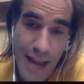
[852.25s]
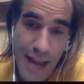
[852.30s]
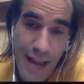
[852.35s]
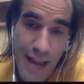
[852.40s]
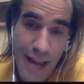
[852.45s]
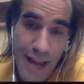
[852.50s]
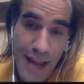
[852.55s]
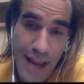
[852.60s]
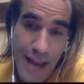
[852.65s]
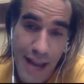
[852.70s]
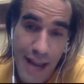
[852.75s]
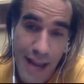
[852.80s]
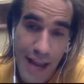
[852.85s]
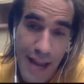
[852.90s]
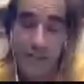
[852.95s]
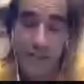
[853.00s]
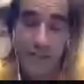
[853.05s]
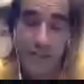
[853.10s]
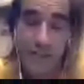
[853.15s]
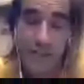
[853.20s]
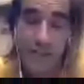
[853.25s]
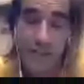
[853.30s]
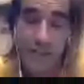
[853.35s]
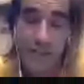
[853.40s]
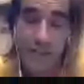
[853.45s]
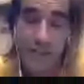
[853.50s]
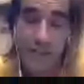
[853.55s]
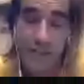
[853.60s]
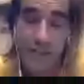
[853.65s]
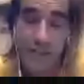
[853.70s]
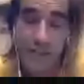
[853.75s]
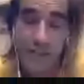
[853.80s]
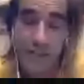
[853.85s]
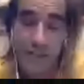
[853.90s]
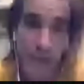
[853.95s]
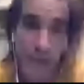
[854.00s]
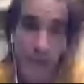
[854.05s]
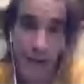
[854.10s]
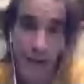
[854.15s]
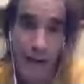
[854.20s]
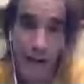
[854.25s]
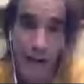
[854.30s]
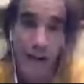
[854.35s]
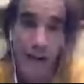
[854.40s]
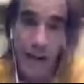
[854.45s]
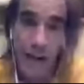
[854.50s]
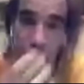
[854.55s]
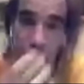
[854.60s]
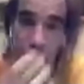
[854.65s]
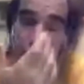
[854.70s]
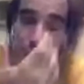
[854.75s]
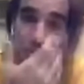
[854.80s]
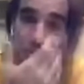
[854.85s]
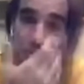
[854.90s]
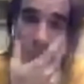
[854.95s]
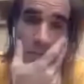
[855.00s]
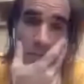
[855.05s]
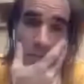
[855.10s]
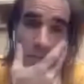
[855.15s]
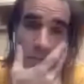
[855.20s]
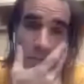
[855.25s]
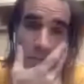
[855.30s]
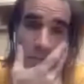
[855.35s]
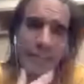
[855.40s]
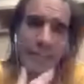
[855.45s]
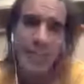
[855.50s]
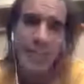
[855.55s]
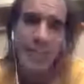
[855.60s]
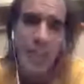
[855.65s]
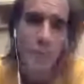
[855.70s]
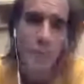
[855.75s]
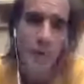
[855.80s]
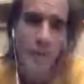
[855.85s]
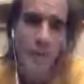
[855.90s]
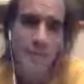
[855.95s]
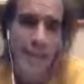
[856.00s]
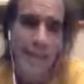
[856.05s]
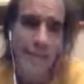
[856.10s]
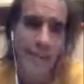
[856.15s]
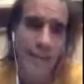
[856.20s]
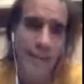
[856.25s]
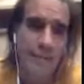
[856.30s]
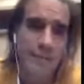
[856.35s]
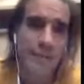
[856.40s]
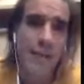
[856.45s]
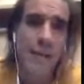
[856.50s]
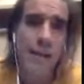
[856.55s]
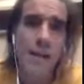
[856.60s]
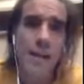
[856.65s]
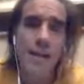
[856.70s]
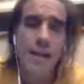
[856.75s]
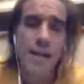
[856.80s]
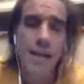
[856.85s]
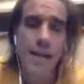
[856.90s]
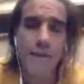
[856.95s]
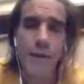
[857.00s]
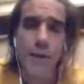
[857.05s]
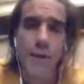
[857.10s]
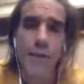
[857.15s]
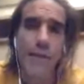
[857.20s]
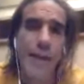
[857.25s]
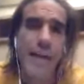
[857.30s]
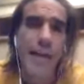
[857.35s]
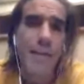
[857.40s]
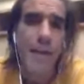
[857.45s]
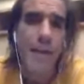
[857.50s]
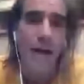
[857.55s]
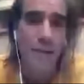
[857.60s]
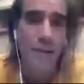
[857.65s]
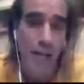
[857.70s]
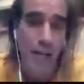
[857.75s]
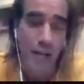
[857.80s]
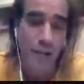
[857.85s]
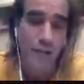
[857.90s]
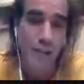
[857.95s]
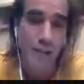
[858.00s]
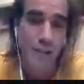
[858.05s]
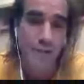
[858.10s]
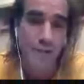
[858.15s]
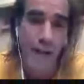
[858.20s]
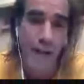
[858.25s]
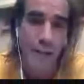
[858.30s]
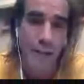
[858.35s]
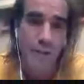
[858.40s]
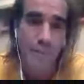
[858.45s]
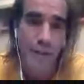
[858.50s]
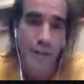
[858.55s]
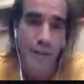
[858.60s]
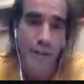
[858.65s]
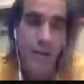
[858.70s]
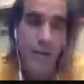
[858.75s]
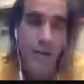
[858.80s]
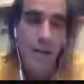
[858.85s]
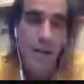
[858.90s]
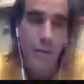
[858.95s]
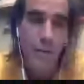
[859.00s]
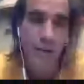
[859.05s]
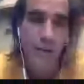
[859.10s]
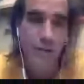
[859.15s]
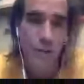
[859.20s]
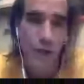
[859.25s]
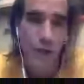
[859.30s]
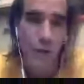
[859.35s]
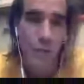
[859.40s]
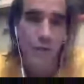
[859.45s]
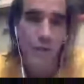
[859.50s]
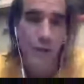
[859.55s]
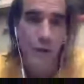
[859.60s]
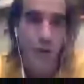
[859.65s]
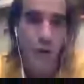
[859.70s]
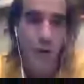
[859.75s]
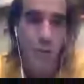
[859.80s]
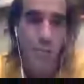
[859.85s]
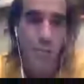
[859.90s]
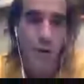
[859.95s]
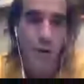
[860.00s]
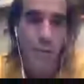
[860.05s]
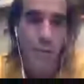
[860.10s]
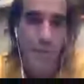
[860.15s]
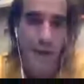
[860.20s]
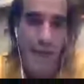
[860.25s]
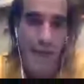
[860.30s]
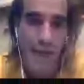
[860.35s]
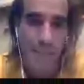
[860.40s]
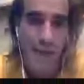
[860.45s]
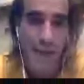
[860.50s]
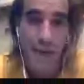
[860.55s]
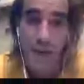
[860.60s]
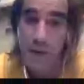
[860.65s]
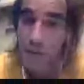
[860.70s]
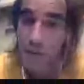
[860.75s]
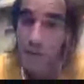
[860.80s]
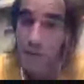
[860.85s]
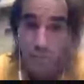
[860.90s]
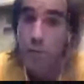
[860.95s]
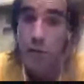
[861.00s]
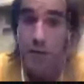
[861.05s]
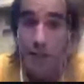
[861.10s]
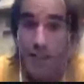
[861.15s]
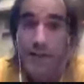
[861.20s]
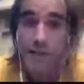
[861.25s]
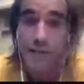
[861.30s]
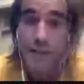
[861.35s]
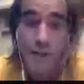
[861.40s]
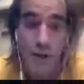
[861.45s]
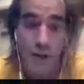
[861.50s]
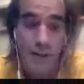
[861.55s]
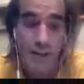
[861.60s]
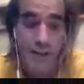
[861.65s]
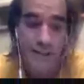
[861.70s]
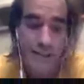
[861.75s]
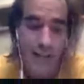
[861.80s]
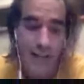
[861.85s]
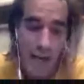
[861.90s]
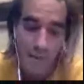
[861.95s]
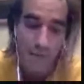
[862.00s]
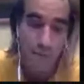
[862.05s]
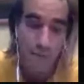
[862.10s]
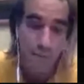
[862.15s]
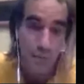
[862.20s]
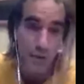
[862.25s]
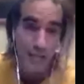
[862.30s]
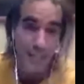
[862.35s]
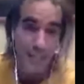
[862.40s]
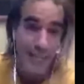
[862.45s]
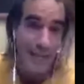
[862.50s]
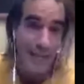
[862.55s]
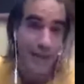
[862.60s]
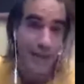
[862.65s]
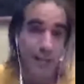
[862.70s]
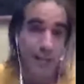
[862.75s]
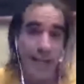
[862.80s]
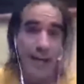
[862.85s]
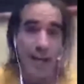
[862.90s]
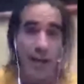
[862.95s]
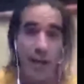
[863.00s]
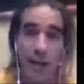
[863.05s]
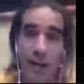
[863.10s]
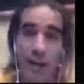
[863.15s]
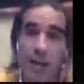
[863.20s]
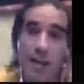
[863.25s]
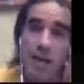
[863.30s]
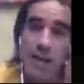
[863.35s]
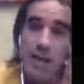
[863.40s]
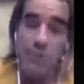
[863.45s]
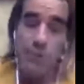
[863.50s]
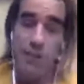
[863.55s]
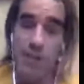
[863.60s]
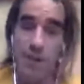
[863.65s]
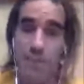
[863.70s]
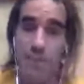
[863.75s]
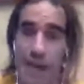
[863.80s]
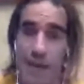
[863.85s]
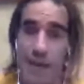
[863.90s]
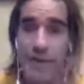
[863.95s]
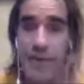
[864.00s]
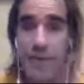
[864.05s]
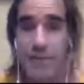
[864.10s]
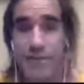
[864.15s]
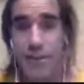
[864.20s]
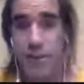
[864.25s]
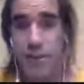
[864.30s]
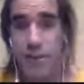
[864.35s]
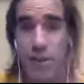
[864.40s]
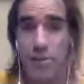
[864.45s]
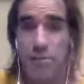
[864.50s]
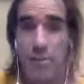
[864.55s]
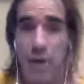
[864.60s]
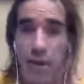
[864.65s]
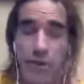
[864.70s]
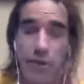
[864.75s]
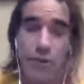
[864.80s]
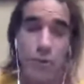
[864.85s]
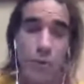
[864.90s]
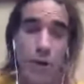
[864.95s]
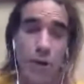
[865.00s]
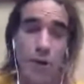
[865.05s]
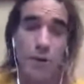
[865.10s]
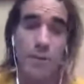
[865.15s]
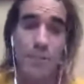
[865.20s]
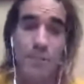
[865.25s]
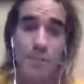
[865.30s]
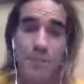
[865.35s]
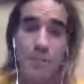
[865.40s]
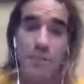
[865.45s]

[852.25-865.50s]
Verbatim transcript: with culture and the scaffolding theory. And it basically works like this. If you think about childhood development, where you start with the newborn baby or even during the time of prenatal care when the baby is still in the mother's womb,